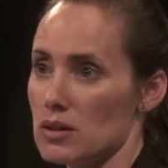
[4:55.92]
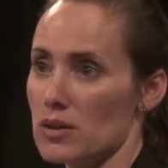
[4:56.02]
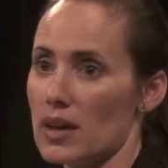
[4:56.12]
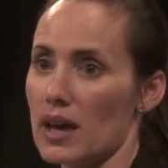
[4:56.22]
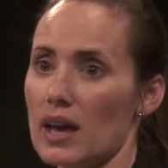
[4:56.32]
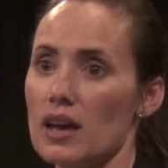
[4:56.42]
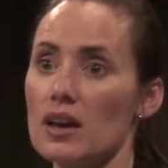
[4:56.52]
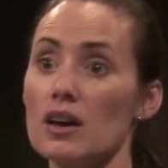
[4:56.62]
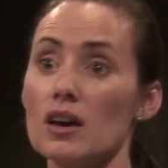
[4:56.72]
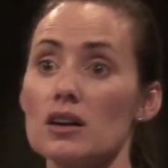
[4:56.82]
okay?
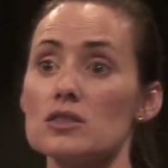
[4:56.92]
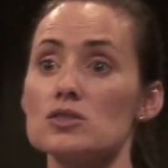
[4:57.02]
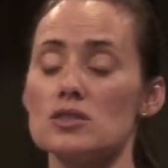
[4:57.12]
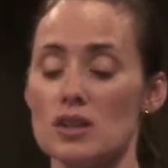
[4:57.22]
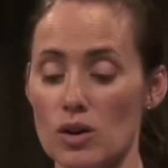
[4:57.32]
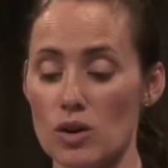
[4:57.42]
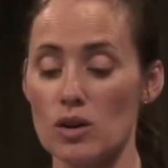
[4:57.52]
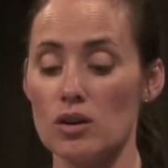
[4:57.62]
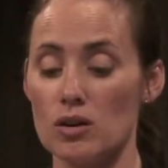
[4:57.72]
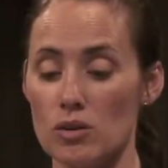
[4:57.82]
Because
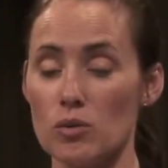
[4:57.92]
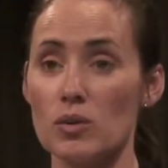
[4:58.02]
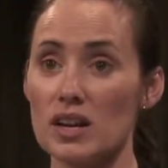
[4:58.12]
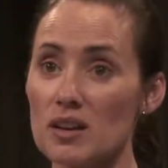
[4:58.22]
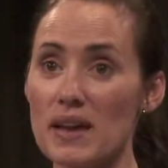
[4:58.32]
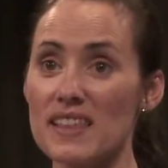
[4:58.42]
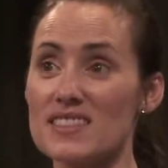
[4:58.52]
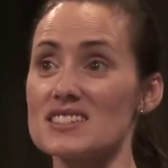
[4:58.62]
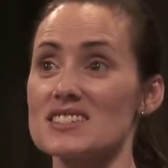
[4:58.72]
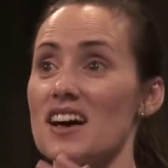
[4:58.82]
we're going to make
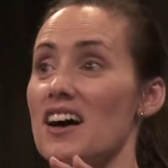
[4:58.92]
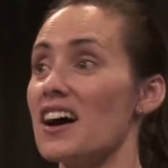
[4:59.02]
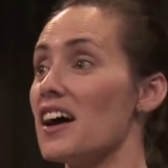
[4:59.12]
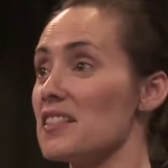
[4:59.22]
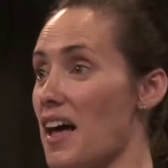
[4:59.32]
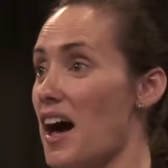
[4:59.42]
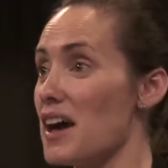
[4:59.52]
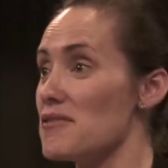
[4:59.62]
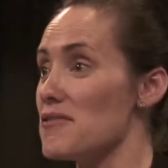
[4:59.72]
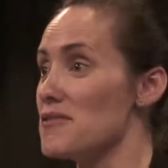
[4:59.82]
this a
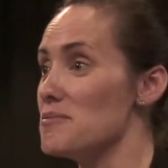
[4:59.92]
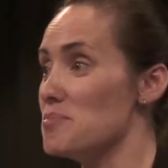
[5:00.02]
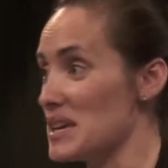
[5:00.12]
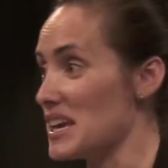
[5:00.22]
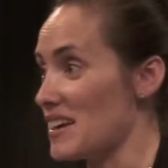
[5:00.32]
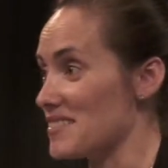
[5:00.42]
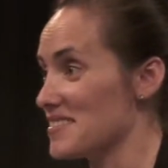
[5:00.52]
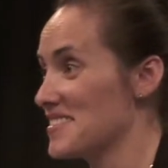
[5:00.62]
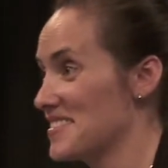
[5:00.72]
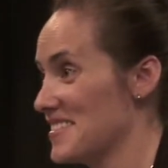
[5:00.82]
live being.
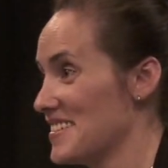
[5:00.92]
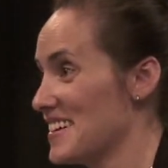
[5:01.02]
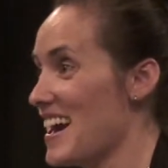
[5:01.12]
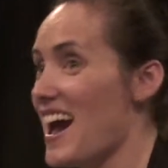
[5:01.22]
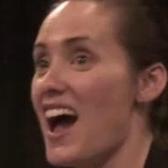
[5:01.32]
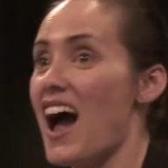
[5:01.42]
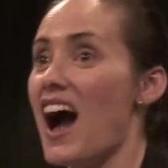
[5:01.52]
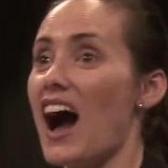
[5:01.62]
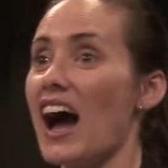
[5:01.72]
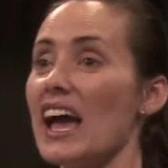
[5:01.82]

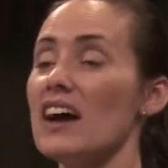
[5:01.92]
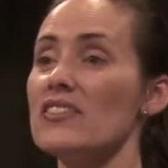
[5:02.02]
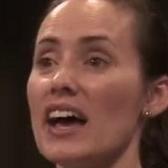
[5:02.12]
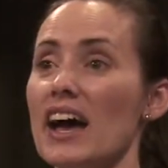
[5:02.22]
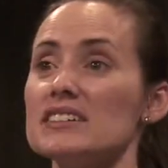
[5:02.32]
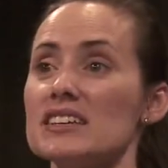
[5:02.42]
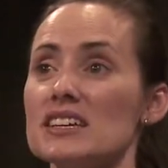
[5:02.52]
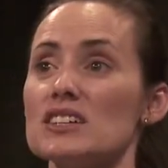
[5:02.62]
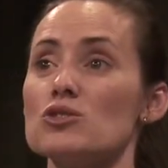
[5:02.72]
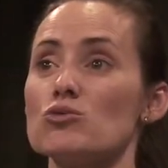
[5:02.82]
I have had
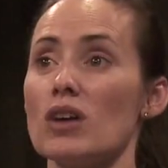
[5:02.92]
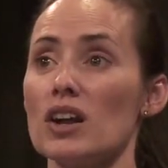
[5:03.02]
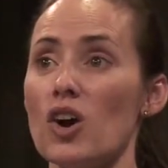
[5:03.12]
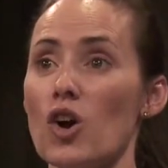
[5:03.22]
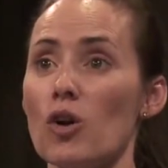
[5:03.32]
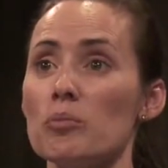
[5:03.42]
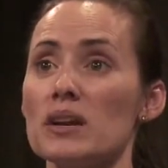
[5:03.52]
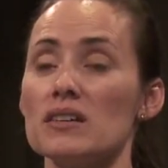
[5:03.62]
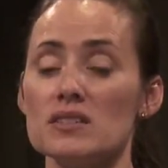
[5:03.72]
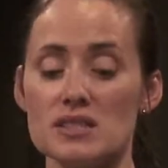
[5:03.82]
kids run home,
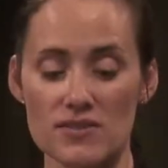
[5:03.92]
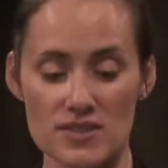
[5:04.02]
parents have